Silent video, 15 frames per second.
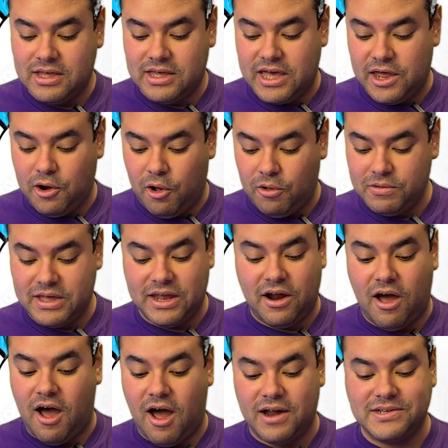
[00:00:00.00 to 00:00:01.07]
can Hulk get a
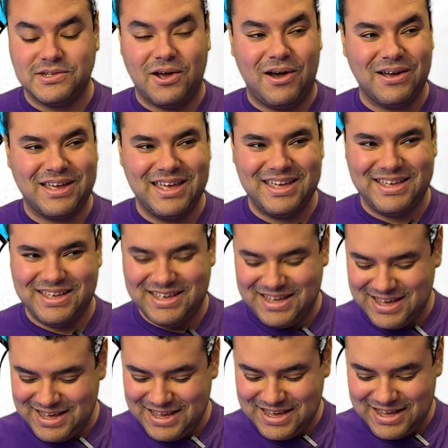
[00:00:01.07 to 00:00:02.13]
hot dog?
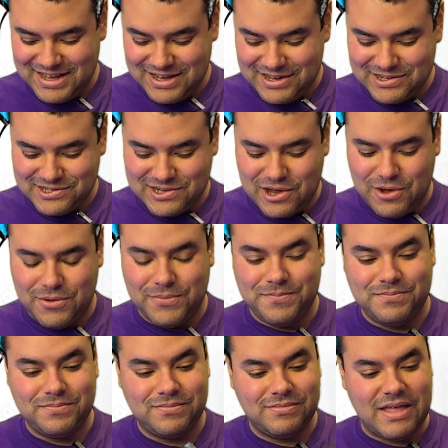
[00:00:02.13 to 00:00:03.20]
So
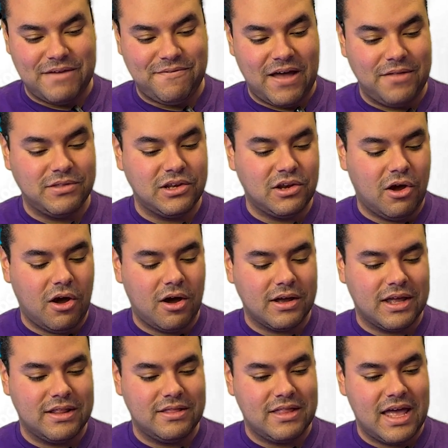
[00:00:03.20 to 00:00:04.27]
they found the
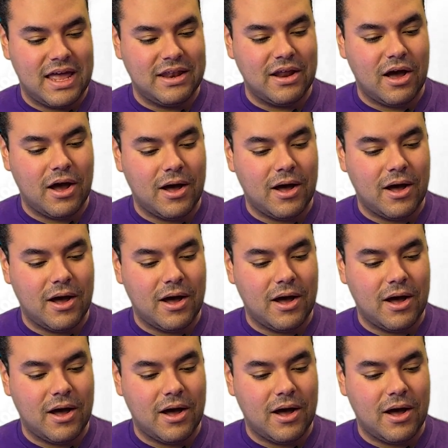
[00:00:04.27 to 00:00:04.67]
dog, and then